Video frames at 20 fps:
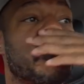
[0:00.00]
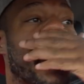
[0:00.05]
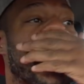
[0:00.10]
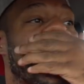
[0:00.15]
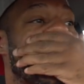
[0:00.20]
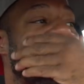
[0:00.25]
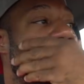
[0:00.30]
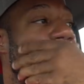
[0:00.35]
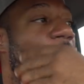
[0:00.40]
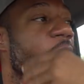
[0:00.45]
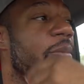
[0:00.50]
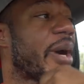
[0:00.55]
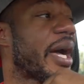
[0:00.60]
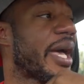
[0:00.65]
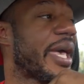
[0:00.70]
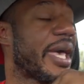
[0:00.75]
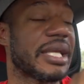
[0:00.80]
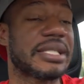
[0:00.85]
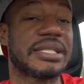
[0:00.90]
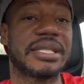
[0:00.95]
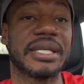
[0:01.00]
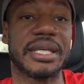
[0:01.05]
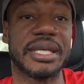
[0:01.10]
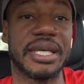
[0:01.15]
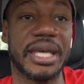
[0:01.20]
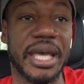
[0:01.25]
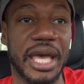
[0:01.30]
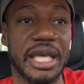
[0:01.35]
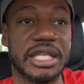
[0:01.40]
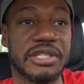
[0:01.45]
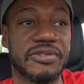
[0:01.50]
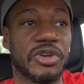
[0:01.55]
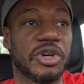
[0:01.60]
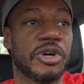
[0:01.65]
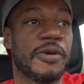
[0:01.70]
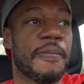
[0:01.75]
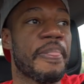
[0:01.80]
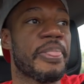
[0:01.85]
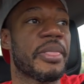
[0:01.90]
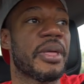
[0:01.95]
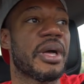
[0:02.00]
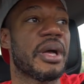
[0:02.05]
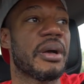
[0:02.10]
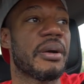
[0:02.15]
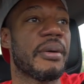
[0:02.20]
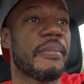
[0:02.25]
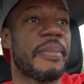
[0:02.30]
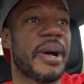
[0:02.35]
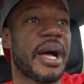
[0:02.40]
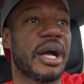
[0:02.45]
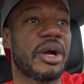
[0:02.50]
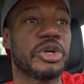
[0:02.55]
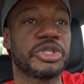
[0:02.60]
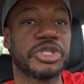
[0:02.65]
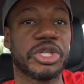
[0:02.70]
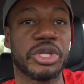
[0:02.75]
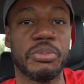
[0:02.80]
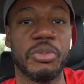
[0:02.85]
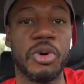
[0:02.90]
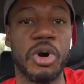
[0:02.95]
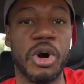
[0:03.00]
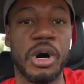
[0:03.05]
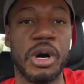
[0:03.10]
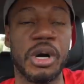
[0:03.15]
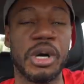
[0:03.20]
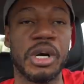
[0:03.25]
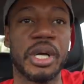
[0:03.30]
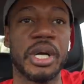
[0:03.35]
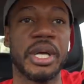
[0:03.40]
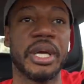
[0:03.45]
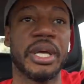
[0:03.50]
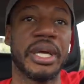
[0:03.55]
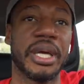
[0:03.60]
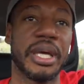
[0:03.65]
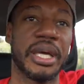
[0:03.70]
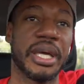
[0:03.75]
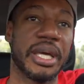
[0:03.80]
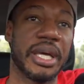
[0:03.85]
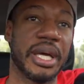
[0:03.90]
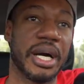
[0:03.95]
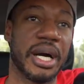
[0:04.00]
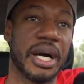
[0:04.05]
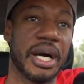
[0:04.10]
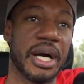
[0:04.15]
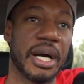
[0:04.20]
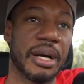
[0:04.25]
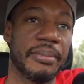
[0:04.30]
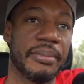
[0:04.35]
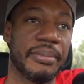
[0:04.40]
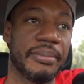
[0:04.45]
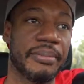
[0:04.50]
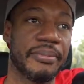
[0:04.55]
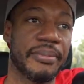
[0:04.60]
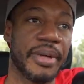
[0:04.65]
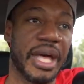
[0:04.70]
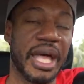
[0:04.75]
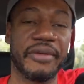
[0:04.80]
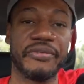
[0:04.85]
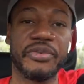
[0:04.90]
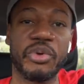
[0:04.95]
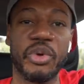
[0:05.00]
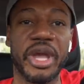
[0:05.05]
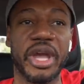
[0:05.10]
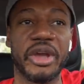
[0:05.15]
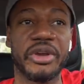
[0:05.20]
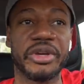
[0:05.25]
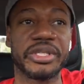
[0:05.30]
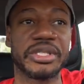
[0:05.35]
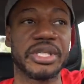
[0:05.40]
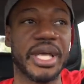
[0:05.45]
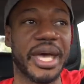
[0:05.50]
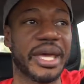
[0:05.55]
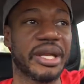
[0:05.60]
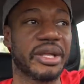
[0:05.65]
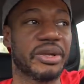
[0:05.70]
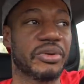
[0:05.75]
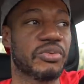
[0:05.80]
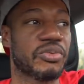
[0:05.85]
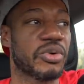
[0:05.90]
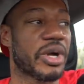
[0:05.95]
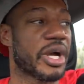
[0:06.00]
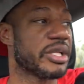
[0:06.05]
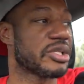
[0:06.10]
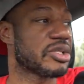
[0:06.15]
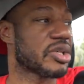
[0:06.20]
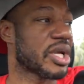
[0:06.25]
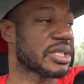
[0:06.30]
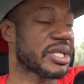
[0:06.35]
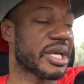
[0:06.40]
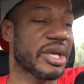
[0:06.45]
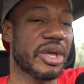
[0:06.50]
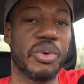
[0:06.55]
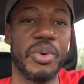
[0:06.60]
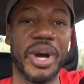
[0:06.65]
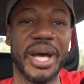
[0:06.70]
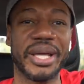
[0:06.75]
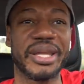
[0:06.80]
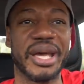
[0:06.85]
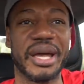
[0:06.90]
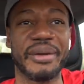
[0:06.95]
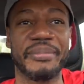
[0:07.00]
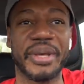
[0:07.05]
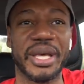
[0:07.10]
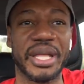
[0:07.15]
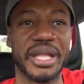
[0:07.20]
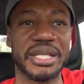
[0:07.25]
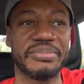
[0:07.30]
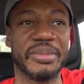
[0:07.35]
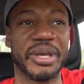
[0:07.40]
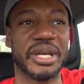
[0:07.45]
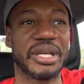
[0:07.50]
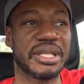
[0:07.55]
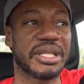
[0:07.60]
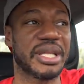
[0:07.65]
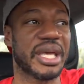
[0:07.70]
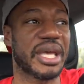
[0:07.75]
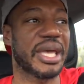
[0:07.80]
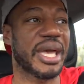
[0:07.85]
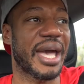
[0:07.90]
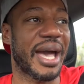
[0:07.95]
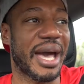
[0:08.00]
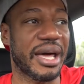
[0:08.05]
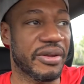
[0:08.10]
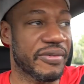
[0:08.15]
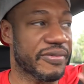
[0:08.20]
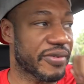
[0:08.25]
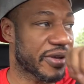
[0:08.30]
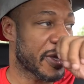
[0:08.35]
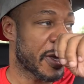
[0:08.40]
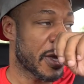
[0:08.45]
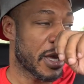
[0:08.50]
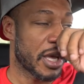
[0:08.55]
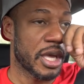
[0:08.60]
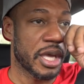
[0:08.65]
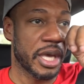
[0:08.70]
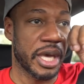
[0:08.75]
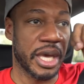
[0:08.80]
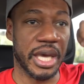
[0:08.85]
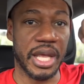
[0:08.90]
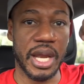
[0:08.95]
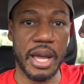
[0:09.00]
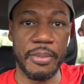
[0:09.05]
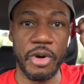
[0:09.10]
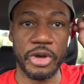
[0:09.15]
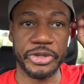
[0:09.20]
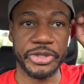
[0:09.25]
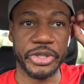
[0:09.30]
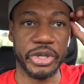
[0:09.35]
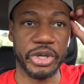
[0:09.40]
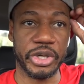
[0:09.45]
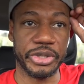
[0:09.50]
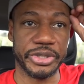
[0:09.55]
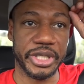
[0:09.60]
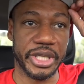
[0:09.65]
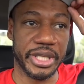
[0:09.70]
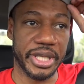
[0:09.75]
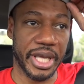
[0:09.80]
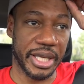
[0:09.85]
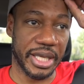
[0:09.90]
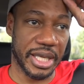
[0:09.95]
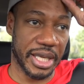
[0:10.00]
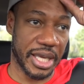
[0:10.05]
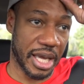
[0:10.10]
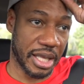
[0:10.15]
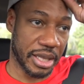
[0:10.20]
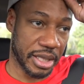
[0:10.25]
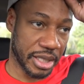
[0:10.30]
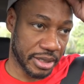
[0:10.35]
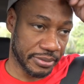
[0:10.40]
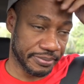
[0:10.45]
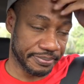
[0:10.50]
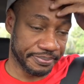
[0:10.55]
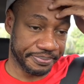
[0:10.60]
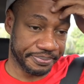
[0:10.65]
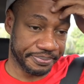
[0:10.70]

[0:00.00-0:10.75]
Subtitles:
Right now we about to head to Gainesville. About to go to the mall. Had a few errands I had to run, so I was like, yo, why not, man? Let's make a day out of it. And I'm also gonna go to the Nike outlet.